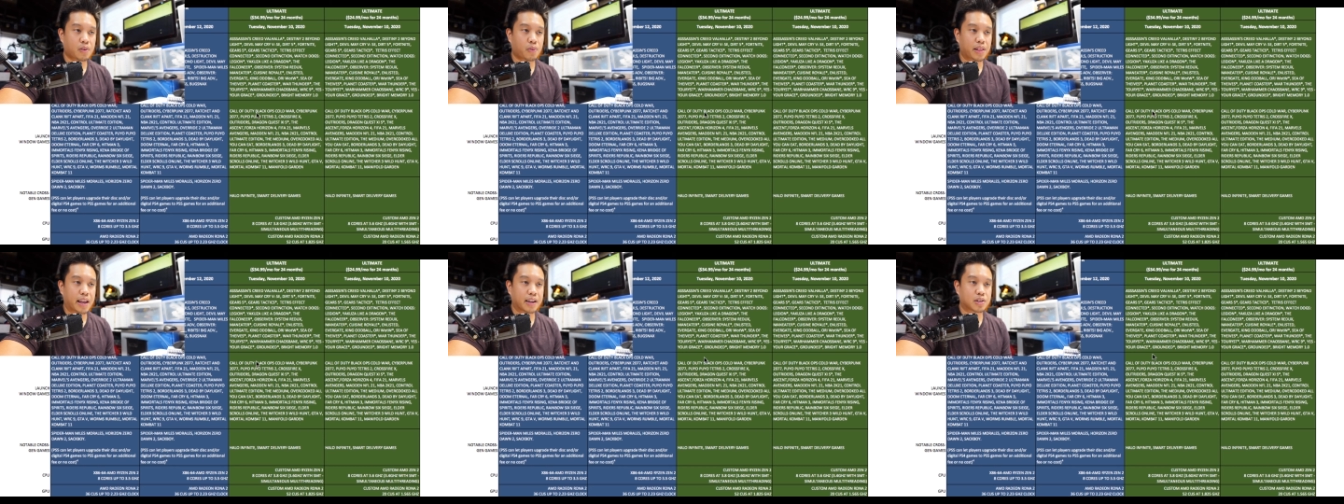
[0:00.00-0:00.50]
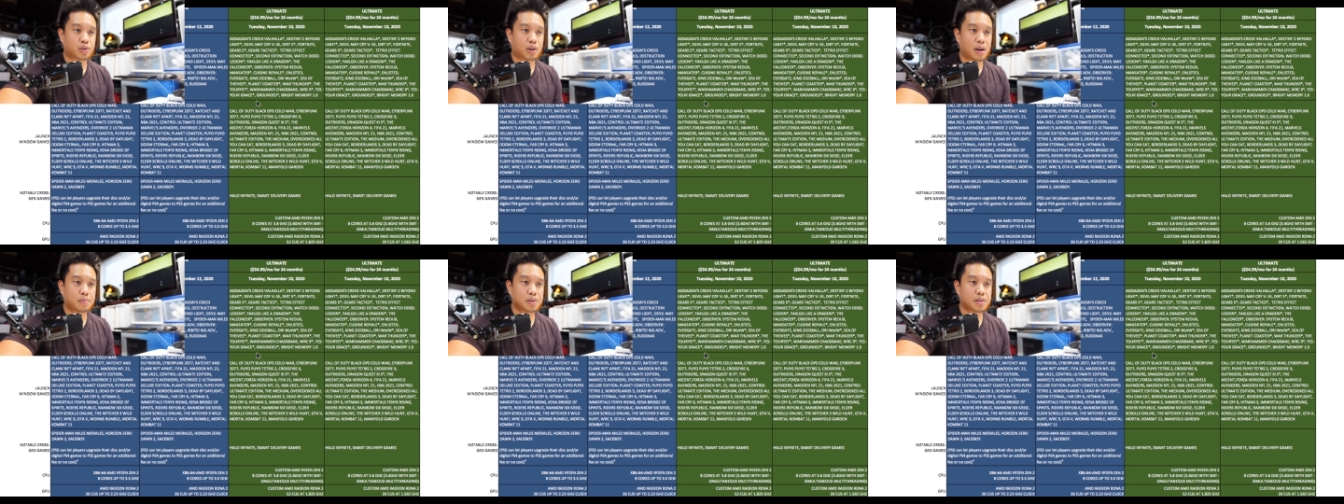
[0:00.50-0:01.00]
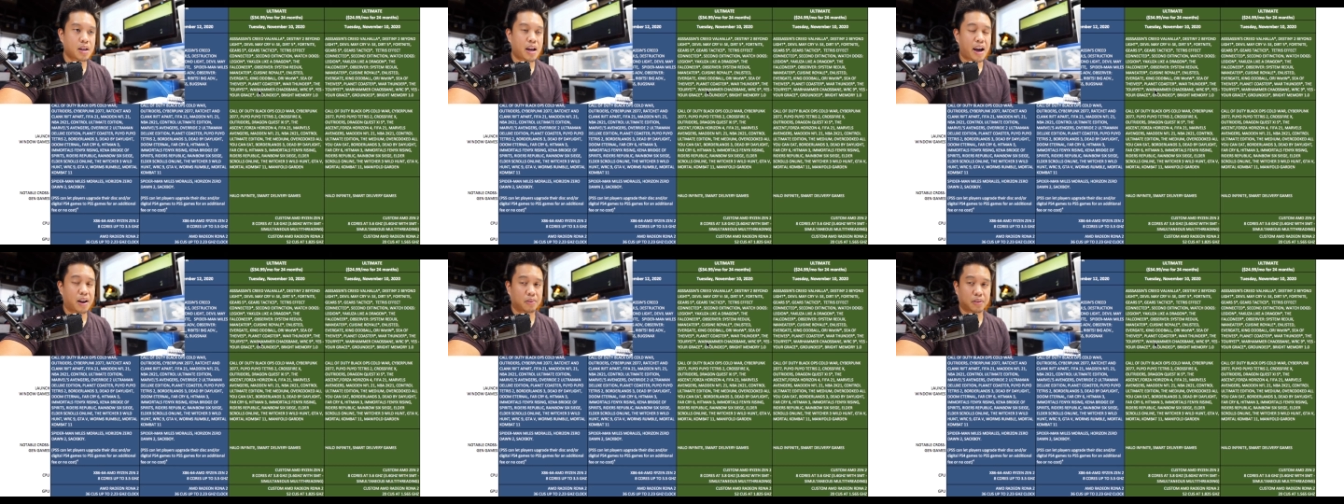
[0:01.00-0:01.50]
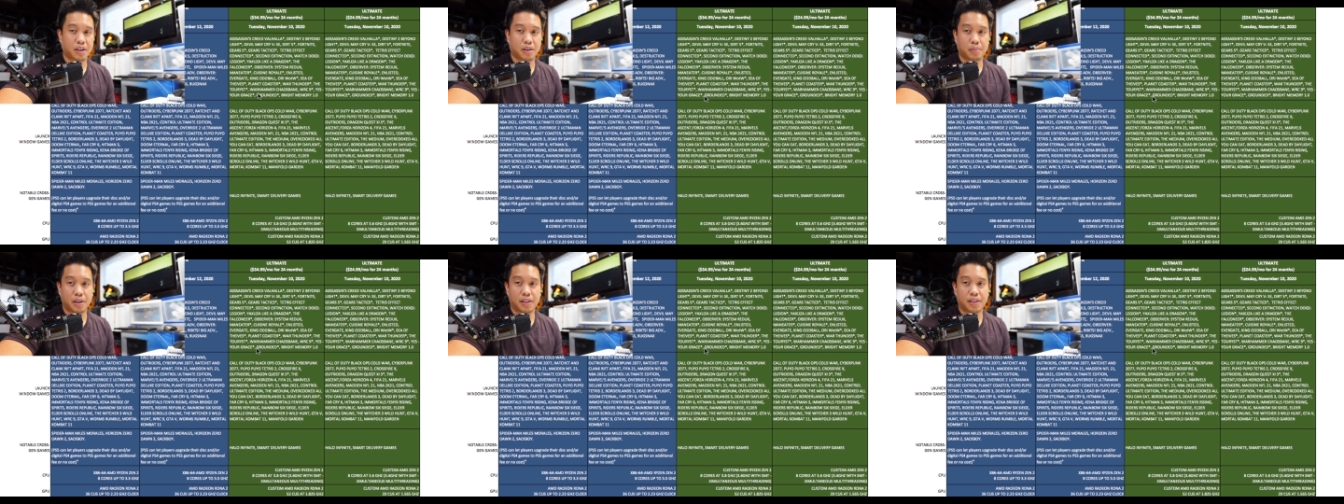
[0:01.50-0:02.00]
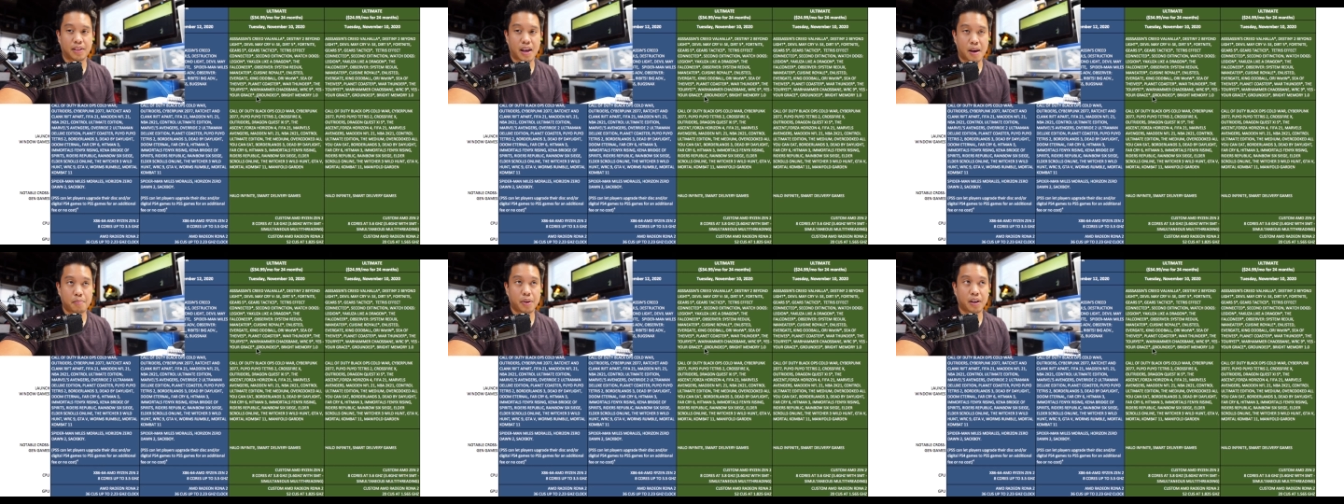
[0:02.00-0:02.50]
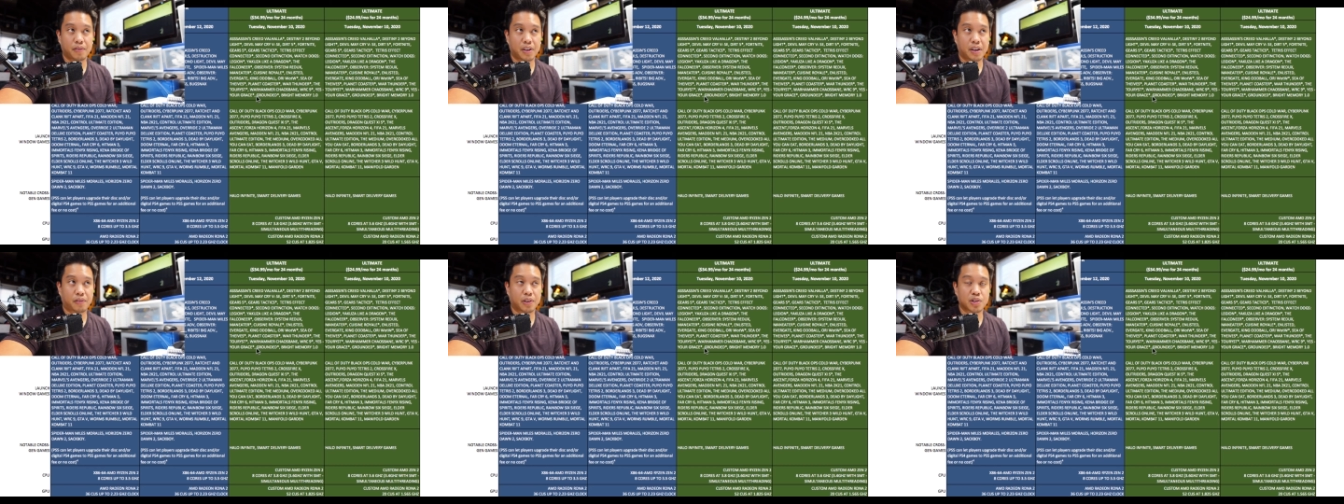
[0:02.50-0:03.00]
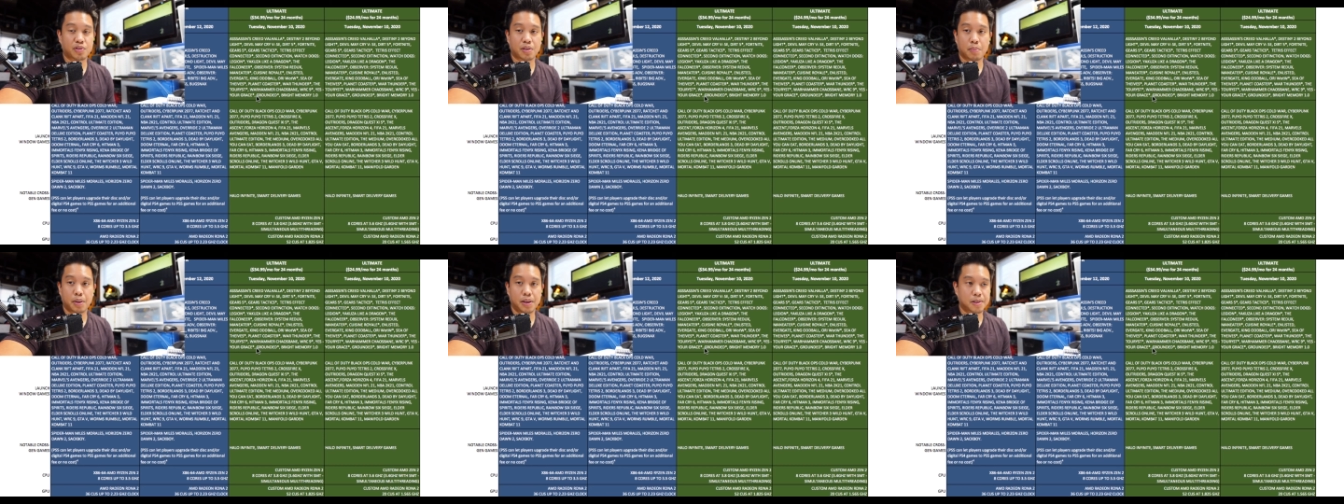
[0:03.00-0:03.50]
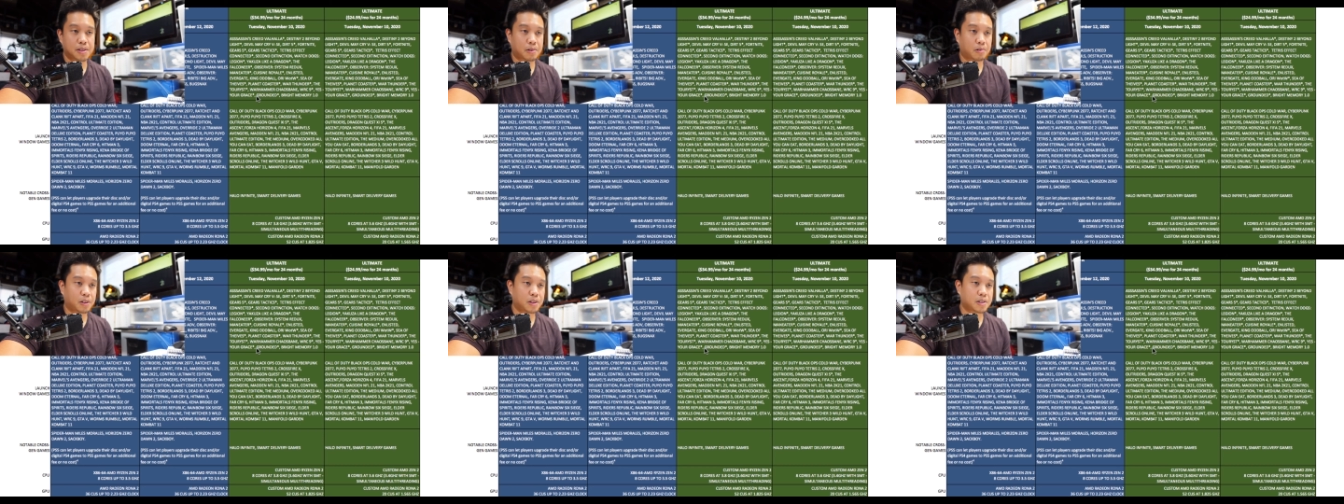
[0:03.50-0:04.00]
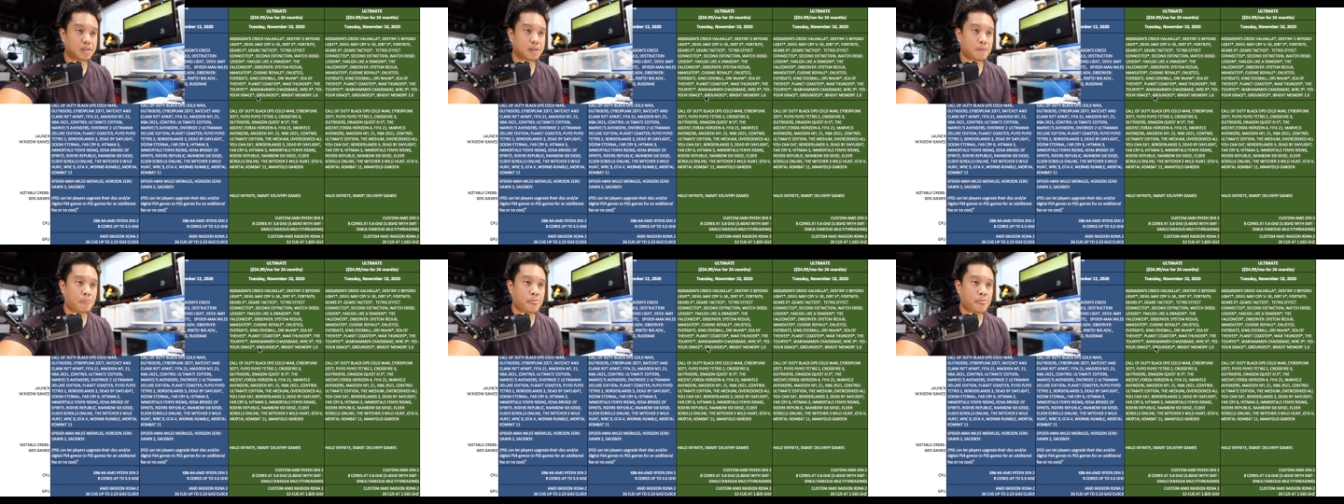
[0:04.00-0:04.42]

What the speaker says: when that drops. I don't think it'll be that big of a difference from the PC release.